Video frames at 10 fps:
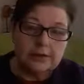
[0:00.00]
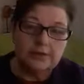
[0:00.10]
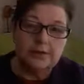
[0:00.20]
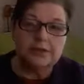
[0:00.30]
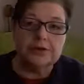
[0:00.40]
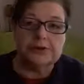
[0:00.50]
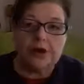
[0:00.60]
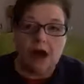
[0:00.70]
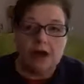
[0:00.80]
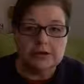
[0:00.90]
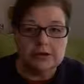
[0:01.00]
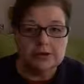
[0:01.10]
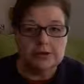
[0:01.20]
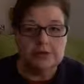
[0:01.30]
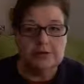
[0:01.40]
but there's
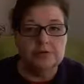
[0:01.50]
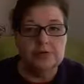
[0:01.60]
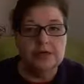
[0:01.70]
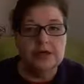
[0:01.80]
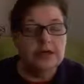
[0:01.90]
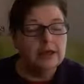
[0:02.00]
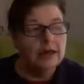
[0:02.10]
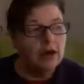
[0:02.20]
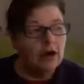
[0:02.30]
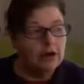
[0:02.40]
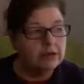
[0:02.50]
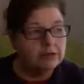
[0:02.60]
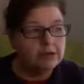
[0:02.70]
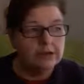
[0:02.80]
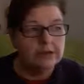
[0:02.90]
also, He
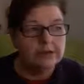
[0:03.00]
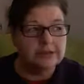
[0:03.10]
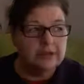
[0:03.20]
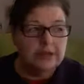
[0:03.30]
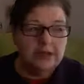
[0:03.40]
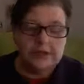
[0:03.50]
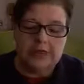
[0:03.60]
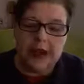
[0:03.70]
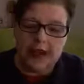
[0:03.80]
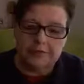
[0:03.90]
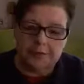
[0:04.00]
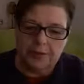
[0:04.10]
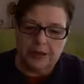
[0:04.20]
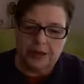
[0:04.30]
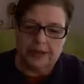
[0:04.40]
calls us to have a
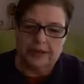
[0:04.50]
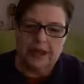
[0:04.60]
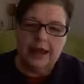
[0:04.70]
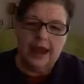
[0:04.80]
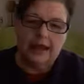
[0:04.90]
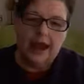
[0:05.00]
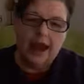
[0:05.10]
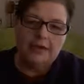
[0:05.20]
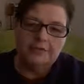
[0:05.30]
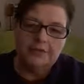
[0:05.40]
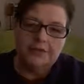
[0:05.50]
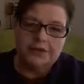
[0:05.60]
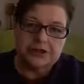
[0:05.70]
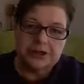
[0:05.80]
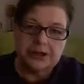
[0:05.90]
plan and to have a
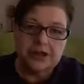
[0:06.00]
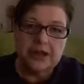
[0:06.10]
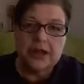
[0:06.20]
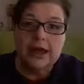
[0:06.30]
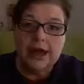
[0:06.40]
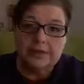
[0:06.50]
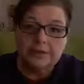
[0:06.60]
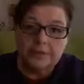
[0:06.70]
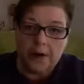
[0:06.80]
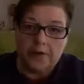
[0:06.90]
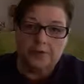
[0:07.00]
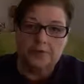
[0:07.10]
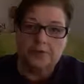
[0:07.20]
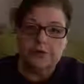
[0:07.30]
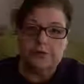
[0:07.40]
vision and to follow
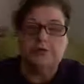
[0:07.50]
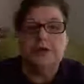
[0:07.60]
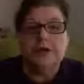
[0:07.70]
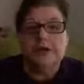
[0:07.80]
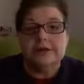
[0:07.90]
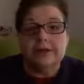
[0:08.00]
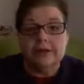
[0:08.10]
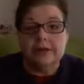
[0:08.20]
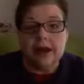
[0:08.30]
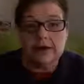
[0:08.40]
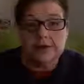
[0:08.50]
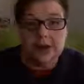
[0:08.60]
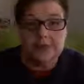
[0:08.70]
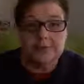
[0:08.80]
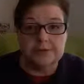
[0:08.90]
through. Because see, a lot of
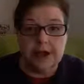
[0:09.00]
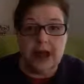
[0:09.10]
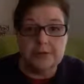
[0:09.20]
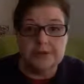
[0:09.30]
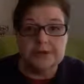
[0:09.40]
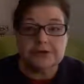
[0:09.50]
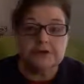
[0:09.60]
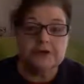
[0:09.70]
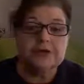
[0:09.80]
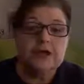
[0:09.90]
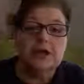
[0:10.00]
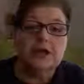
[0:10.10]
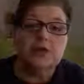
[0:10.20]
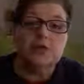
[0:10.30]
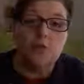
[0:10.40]
times what happens, girls,
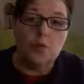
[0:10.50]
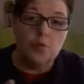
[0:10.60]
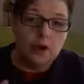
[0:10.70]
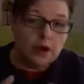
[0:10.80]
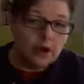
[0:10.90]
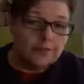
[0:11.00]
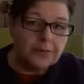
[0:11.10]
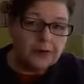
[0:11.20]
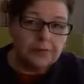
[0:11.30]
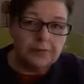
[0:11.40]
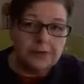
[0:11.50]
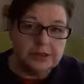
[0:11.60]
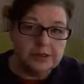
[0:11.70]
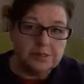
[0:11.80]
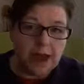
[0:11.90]
is we're not the only ones
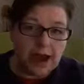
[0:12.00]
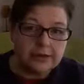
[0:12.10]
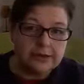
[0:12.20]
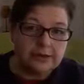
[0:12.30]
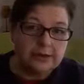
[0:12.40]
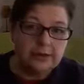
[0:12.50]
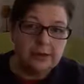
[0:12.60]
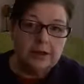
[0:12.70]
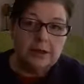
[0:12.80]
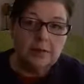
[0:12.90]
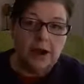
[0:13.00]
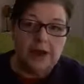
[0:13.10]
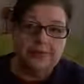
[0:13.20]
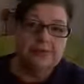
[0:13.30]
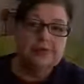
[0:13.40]
impacted by
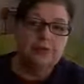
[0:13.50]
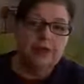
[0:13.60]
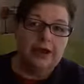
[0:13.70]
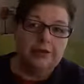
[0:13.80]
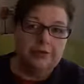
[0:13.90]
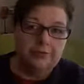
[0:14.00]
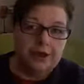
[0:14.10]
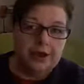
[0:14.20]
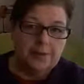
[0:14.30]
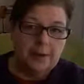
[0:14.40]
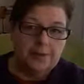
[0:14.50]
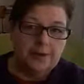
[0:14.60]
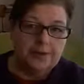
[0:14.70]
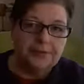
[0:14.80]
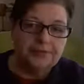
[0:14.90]
this plan that we come up with.